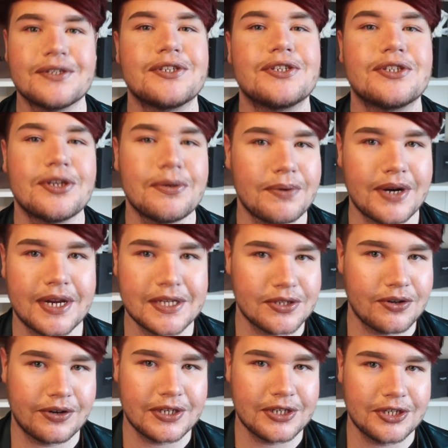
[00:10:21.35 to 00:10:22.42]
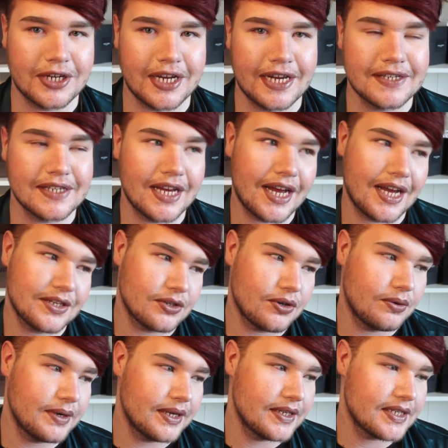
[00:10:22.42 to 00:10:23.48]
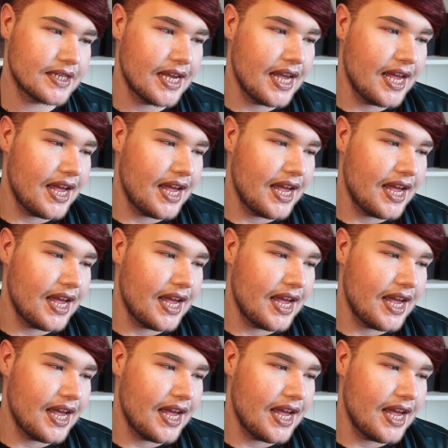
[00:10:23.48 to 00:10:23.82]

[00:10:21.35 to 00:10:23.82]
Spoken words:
Super nice talking to you guys, as always.